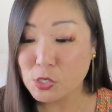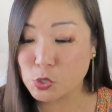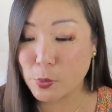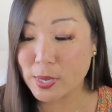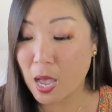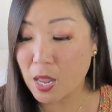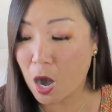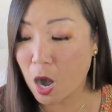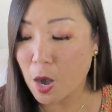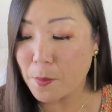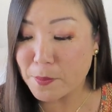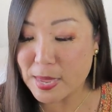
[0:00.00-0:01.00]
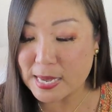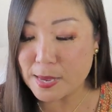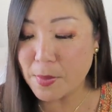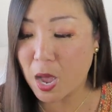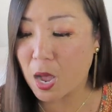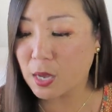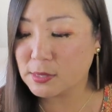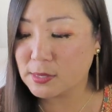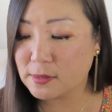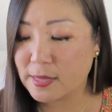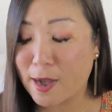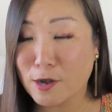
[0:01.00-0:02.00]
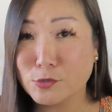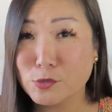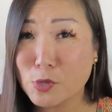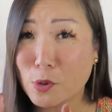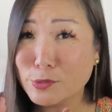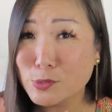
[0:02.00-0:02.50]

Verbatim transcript: So we got our mini mugs. They are so